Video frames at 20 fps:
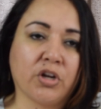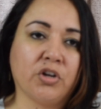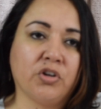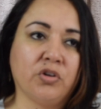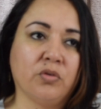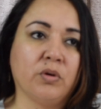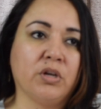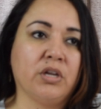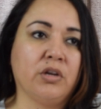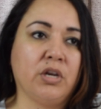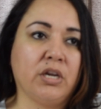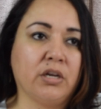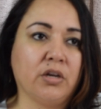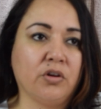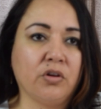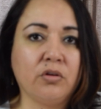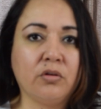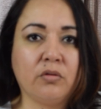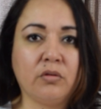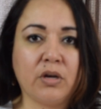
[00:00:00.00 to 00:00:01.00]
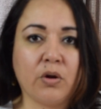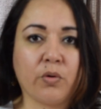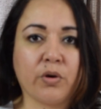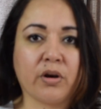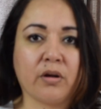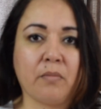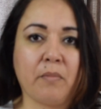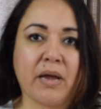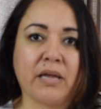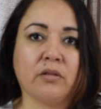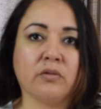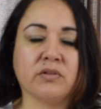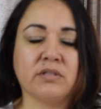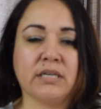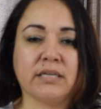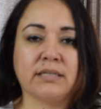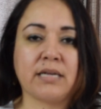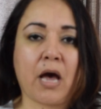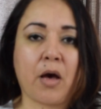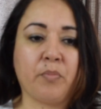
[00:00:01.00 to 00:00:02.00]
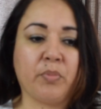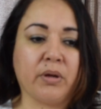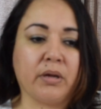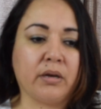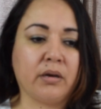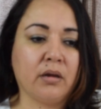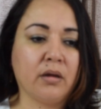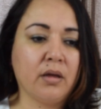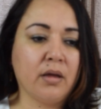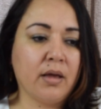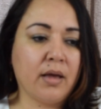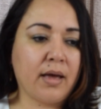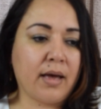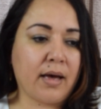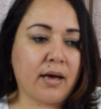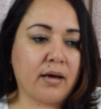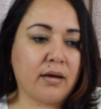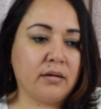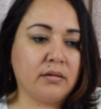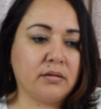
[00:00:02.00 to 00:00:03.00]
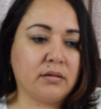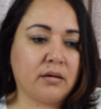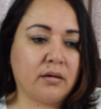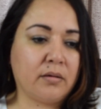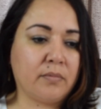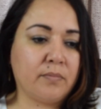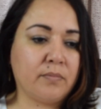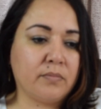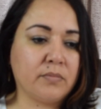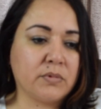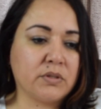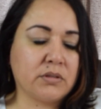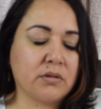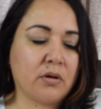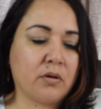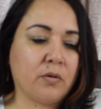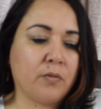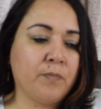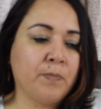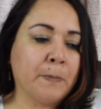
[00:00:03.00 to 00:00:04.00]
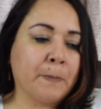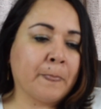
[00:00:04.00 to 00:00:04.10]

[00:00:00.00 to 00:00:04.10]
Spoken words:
to do what you need to do in order to make those things happen. And so,